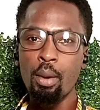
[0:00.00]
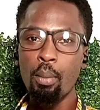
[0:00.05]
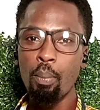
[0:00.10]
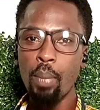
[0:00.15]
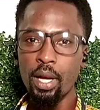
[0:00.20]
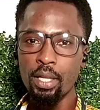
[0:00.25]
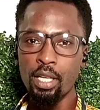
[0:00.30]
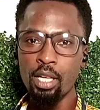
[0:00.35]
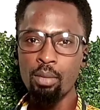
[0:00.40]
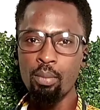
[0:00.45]

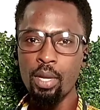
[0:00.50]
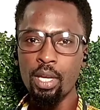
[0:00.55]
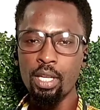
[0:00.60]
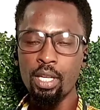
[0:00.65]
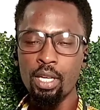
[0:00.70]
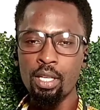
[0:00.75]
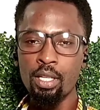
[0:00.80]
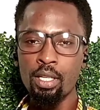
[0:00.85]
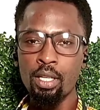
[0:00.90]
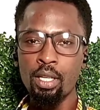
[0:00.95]
pattern
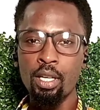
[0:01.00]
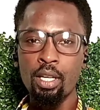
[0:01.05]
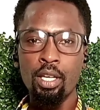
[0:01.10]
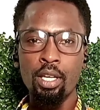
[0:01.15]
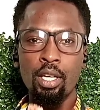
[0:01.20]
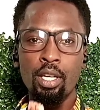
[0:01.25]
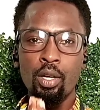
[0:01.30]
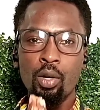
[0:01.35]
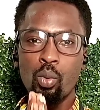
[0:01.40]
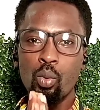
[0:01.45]
making
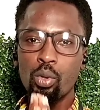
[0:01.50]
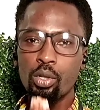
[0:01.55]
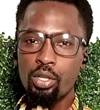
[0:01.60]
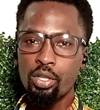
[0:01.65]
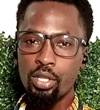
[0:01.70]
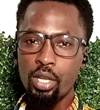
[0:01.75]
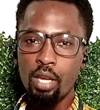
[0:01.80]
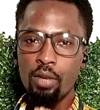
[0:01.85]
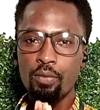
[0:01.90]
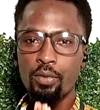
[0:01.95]
will
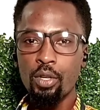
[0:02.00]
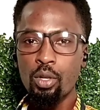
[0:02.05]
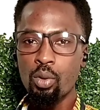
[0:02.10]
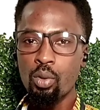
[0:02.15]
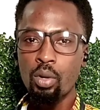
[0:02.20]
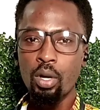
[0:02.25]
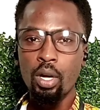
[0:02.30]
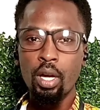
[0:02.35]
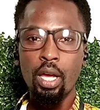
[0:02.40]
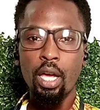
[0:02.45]
save
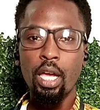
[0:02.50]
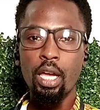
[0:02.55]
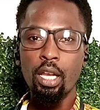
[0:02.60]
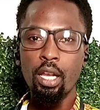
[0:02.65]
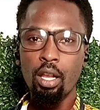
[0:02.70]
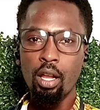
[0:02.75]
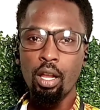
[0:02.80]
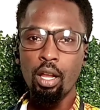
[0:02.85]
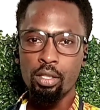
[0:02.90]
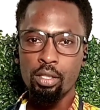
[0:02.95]
you a
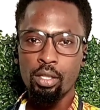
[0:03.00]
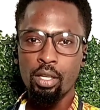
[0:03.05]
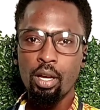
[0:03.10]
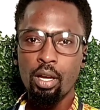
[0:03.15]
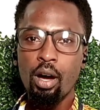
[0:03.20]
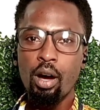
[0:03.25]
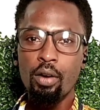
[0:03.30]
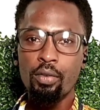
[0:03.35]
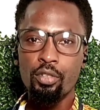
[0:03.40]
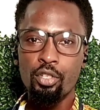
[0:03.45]
lot
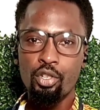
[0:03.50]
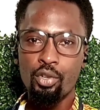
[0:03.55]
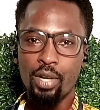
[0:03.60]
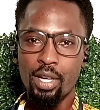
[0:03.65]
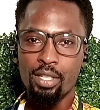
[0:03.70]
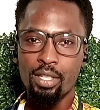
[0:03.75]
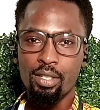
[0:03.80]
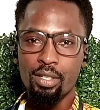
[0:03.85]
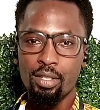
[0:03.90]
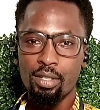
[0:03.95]
of
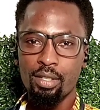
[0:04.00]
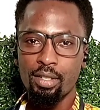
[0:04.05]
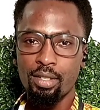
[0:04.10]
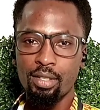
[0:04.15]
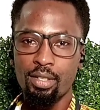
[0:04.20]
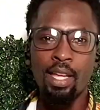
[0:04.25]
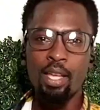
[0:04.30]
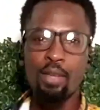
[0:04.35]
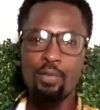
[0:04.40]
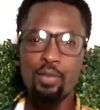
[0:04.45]
stress.
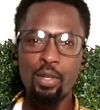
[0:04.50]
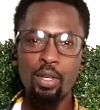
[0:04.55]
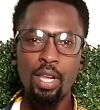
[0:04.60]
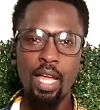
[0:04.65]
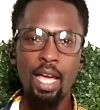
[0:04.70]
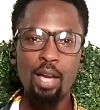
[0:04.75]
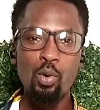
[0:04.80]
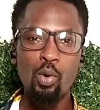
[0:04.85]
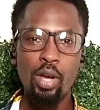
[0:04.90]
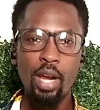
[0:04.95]
If you
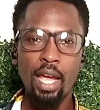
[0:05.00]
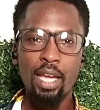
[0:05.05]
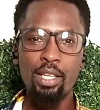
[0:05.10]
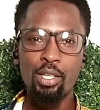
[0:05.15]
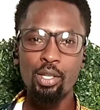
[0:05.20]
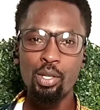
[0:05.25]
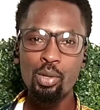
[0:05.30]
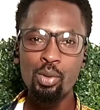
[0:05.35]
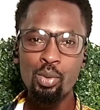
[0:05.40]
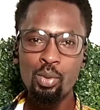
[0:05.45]
like what I
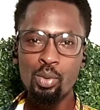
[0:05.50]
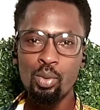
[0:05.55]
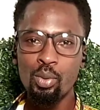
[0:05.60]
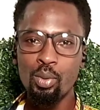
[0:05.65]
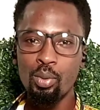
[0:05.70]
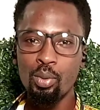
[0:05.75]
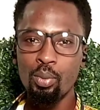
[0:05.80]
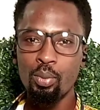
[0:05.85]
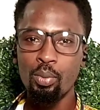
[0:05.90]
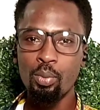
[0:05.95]
do,
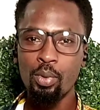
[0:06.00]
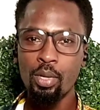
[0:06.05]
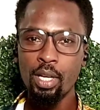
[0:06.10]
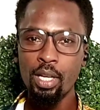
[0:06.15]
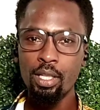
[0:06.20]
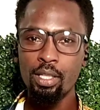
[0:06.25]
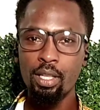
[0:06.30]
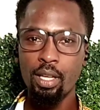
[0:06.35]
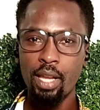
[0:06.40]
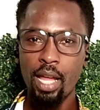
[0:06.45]

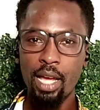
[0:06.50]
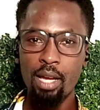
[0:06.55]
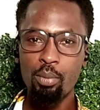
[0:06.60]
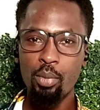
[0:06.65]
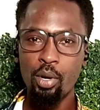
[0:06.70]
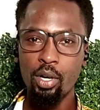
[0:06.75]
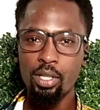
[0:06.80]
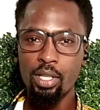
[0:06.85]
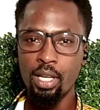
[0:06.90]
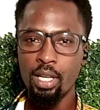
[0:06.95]
click the like
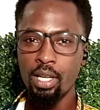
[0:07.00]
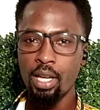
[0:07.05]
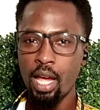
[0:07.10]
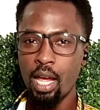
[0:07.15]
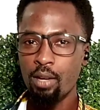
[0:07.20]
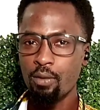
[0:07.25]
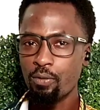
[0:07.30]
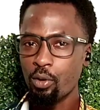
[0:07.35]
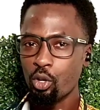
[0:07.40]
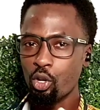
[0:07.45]
button
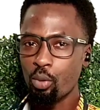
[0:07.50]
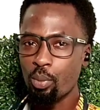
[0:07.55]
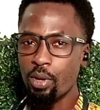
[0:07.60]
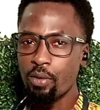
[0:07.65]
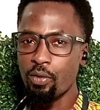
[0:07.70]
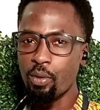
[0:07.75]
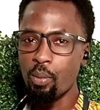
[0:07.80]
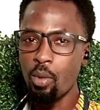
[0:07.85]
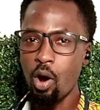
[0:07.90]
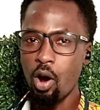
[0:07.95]
and follow me
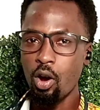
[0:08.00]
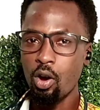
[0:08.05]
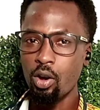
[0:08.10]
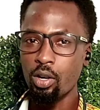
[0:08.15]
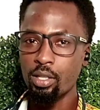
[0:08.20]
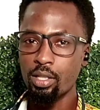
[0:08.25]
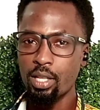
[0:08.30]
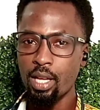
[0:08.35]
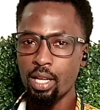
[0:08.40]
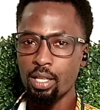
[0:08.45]
for more
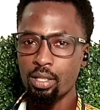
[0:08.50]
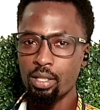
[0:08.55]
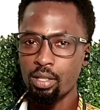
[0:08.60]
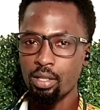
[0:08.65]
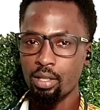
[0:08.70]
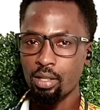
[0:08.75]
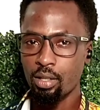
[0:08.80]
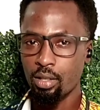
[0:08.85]
content.